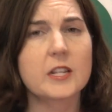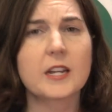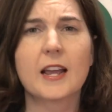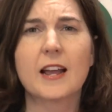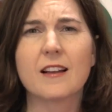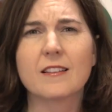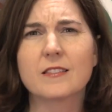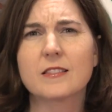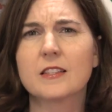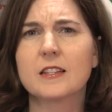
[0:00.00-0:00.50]
It
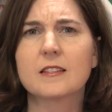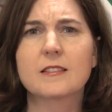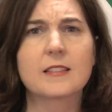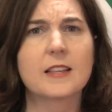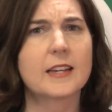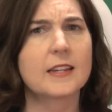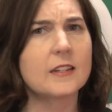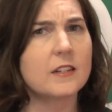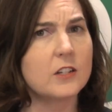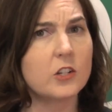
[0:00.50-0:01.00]
has things
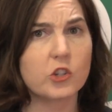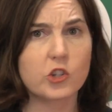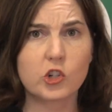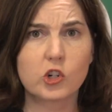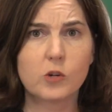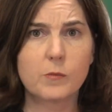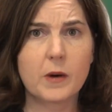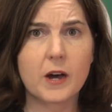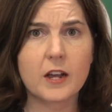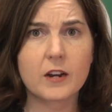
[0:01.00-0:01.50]
like
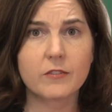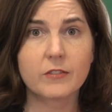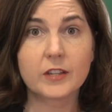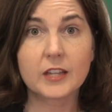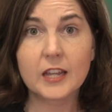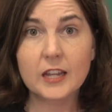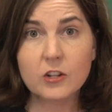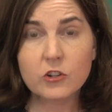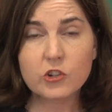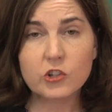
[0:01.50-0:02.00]
additional
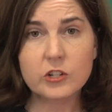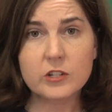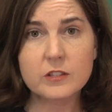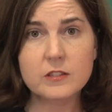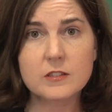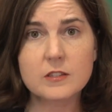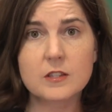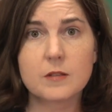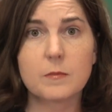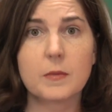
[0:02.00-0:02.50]
modifications